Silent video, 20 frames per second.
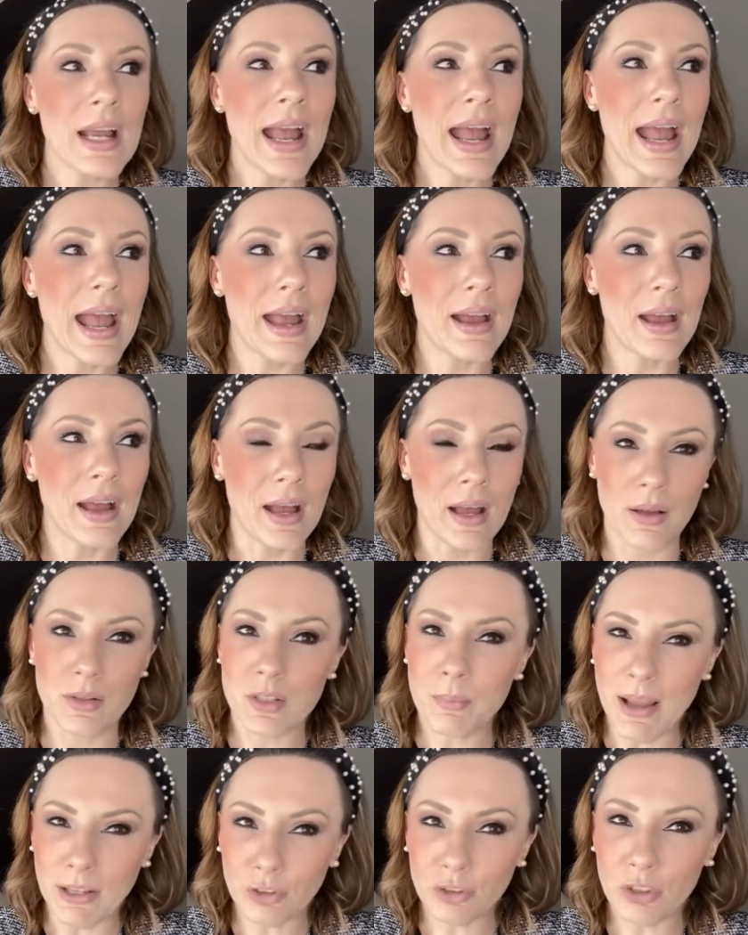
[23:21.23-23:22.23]
uh,
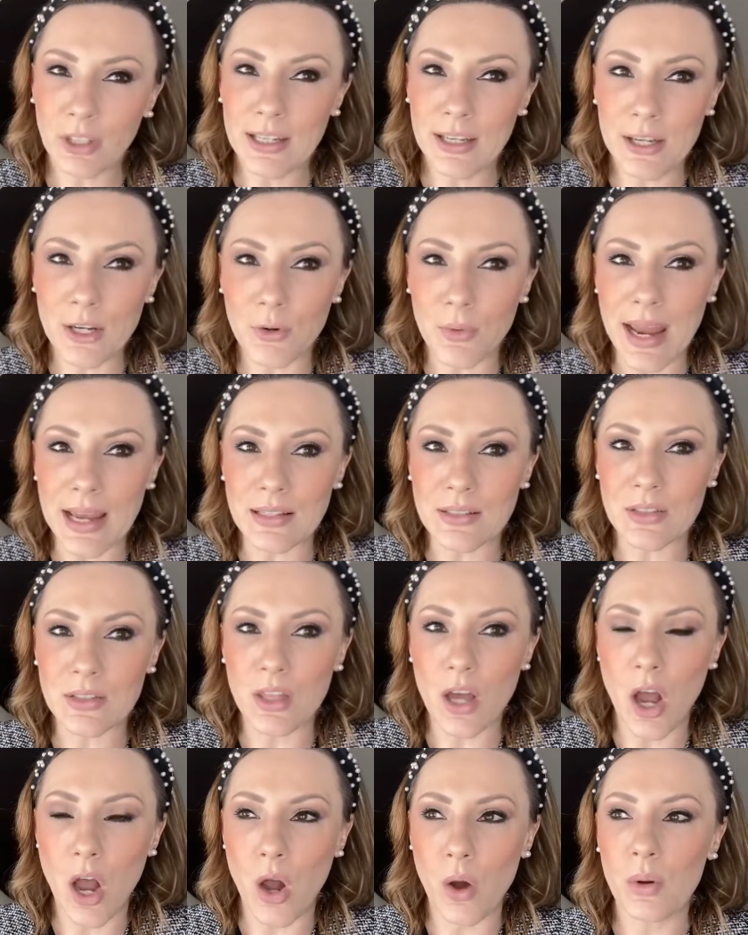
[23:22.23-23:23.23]
especially Huret's
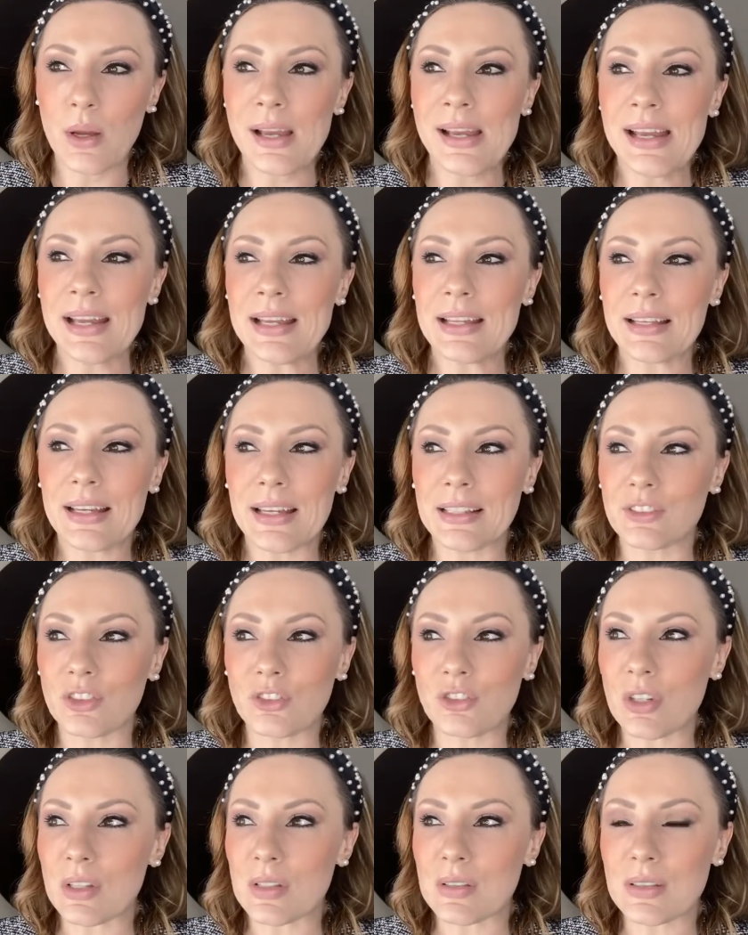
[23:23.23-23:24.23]
though,
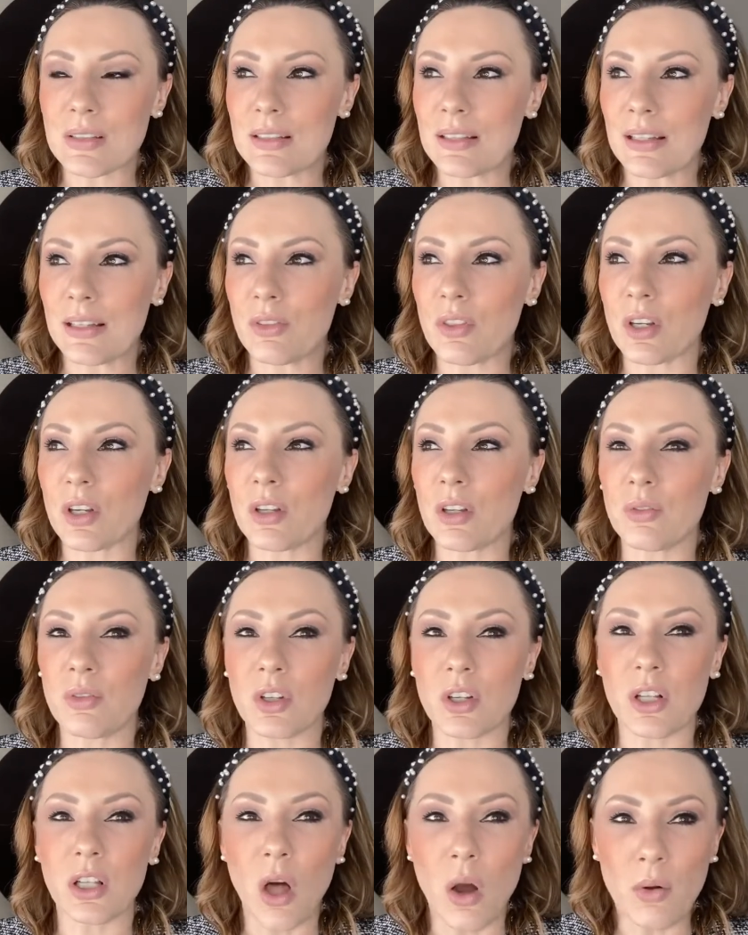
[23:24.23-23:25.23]
it's just the the
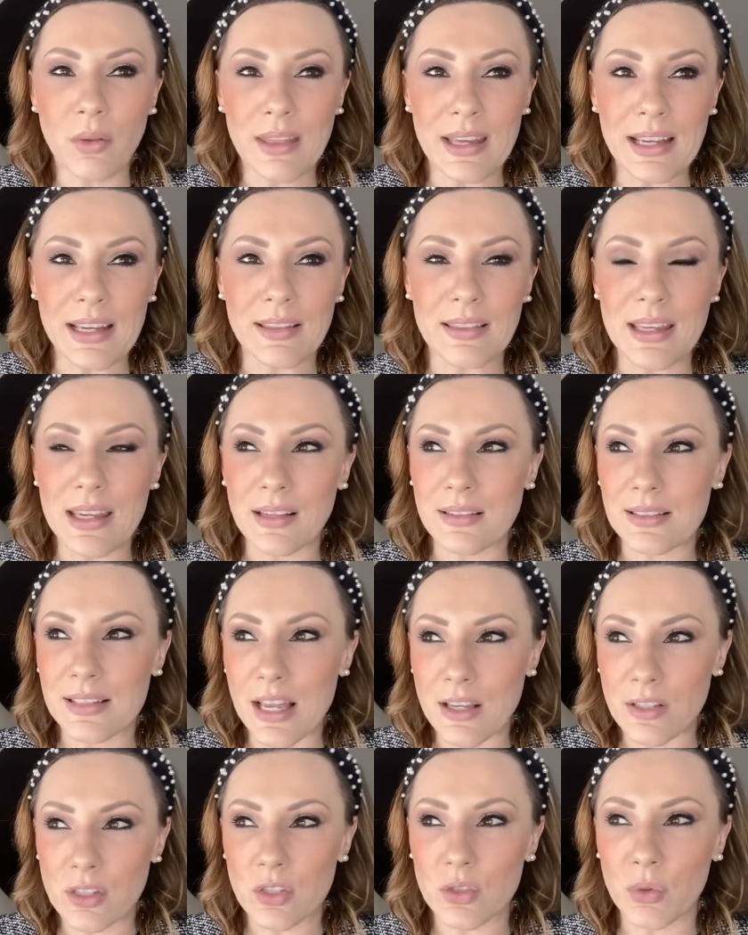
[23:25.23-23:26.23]
clothing and the
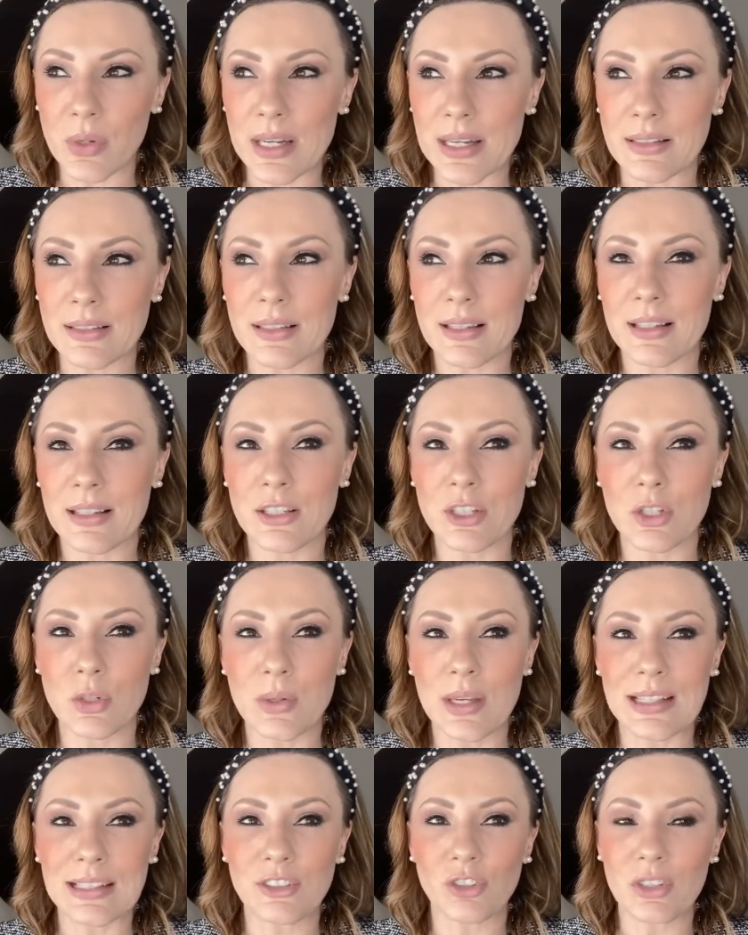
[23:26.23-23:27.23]
accessories you
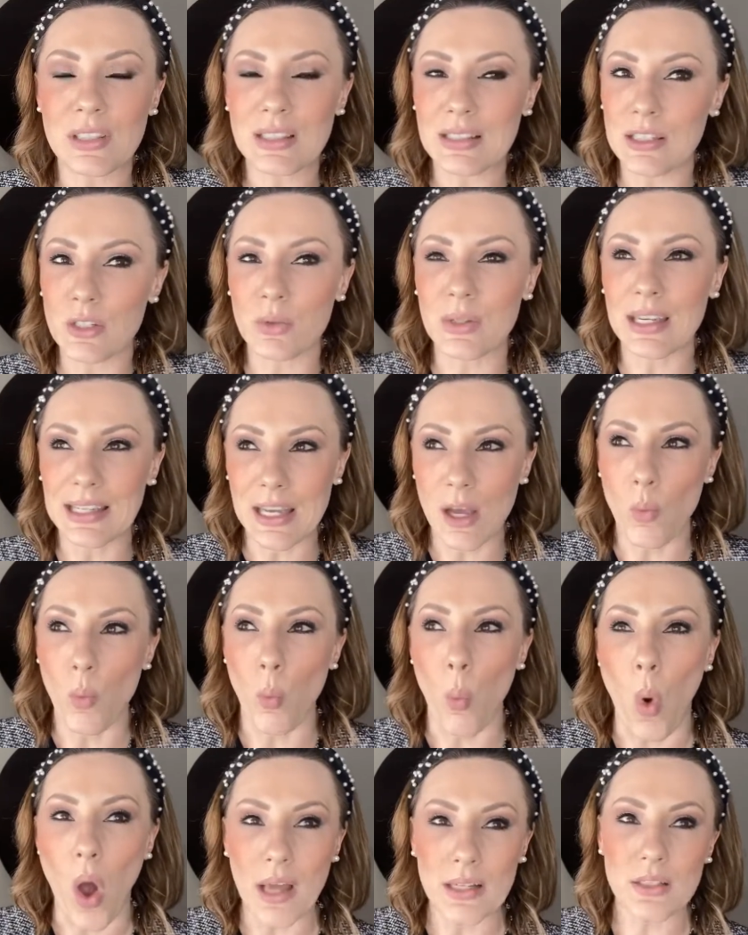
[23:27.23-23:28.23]
can just you can get
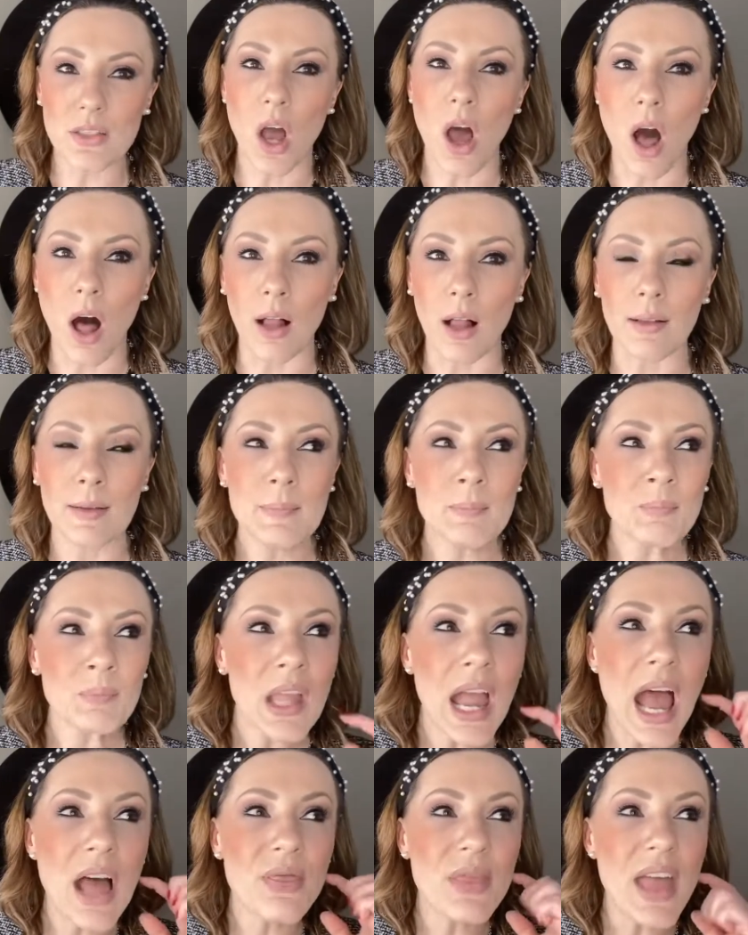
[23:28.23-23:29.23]
one doll
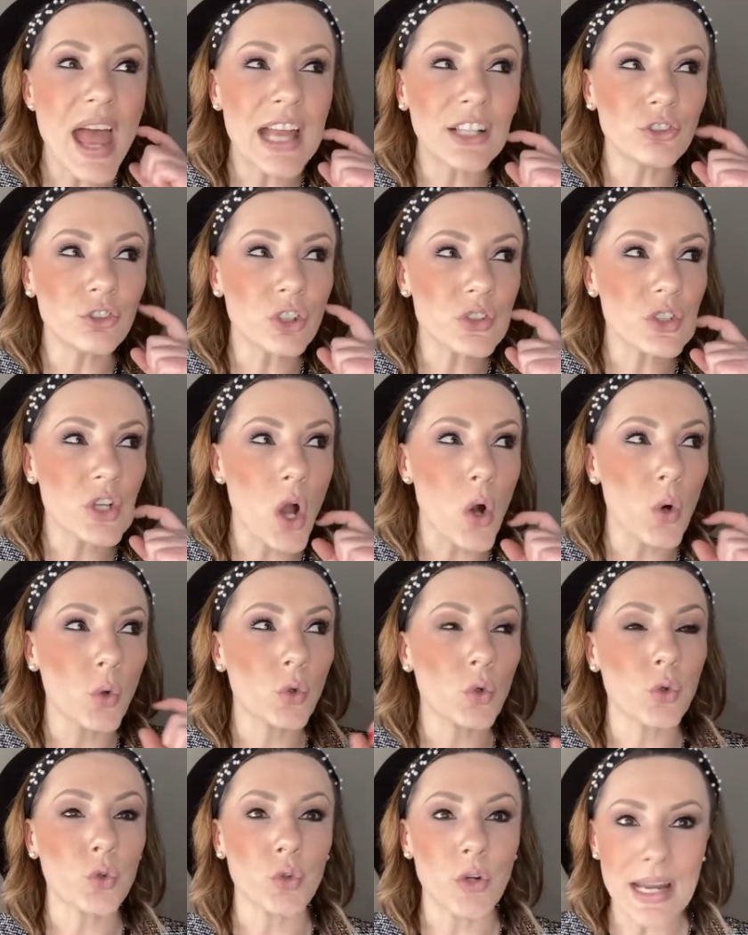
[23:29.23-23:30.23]
and then just go
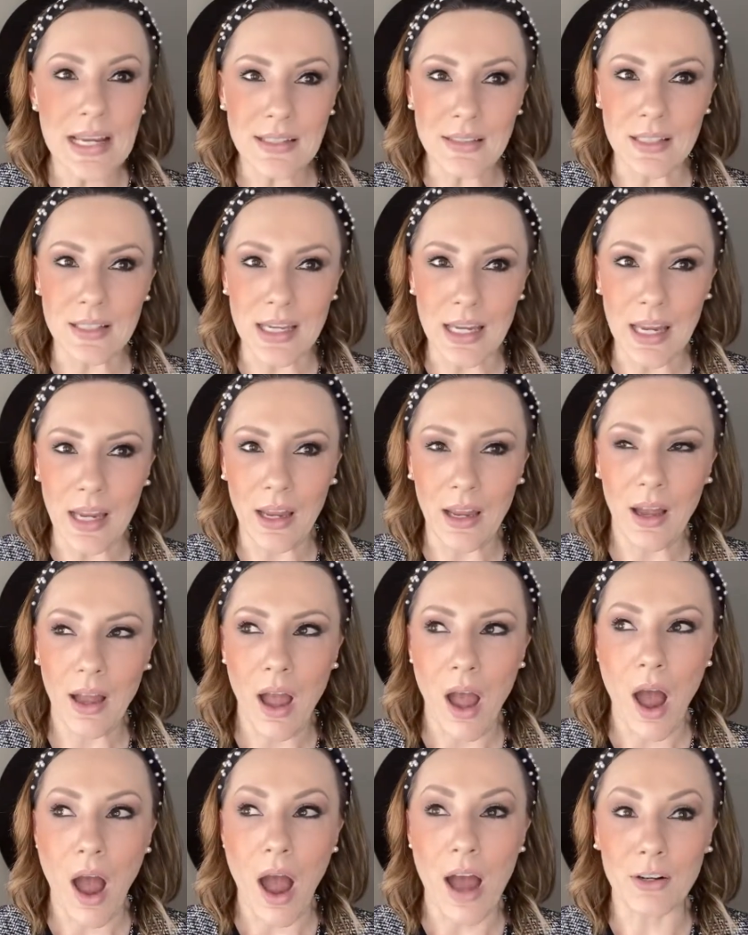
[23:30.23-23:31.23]
crazy
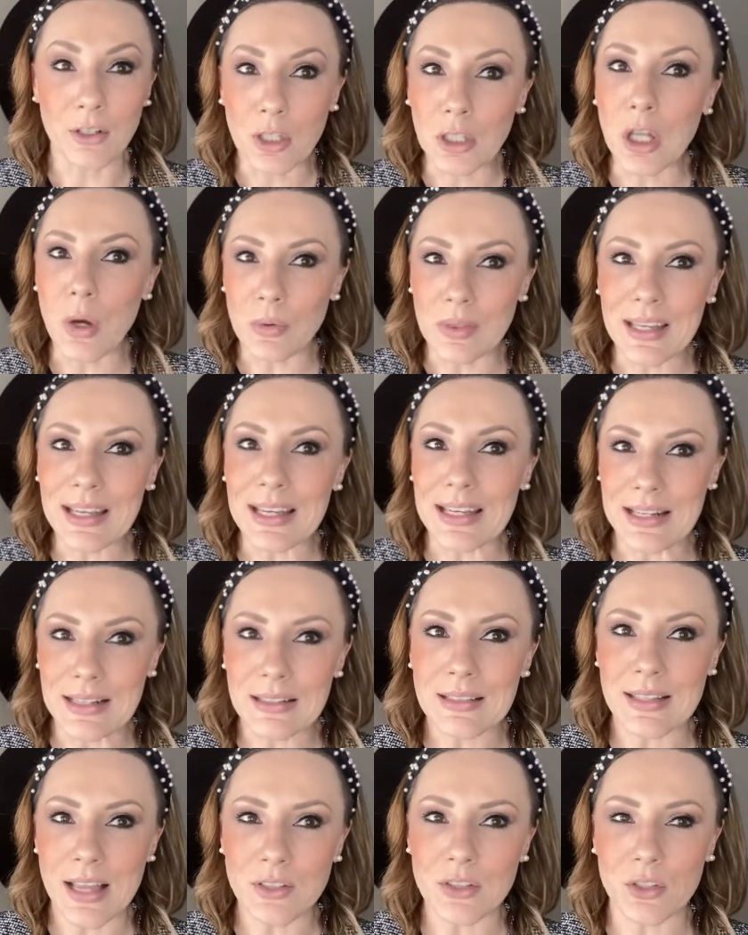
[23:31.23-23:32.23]
on clothing and
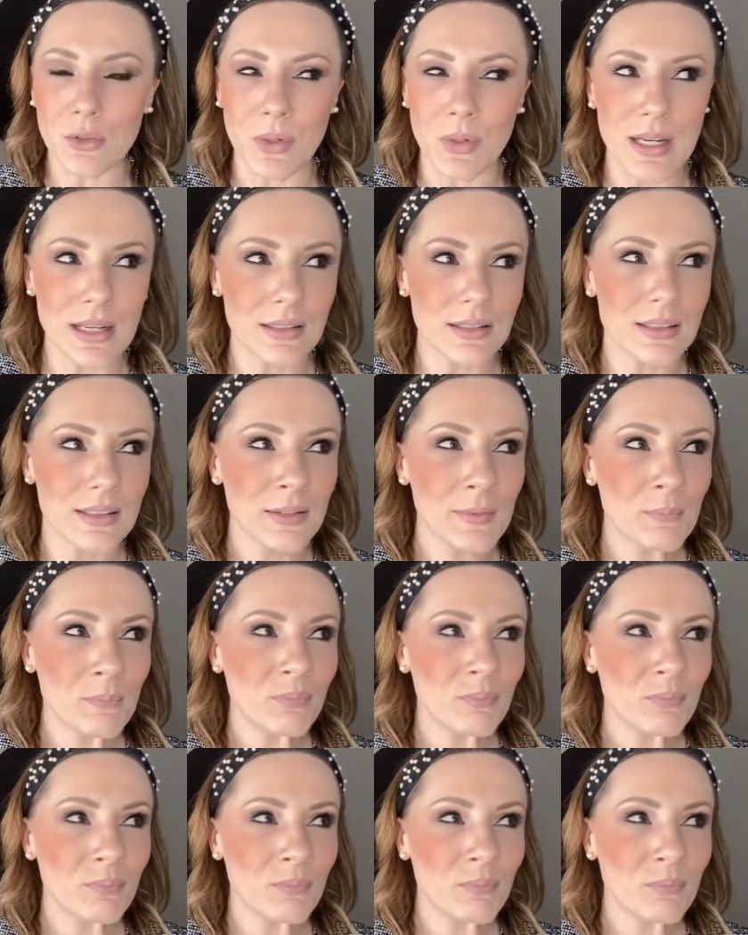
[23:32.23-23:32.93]
accessories.